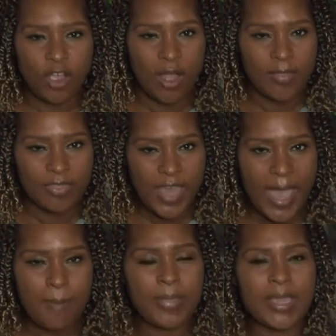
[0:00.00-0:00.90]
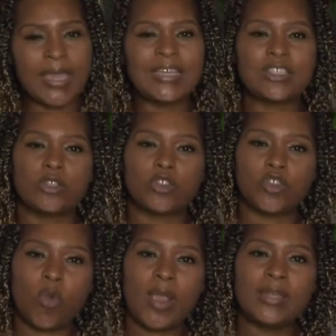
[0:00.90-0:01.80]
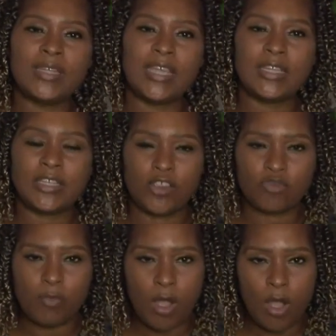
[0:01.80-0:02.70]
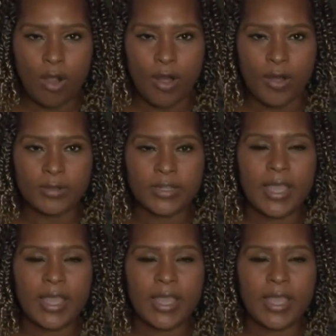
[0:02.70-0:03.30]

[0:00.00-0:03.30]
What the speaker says: on that because the story did touch my heart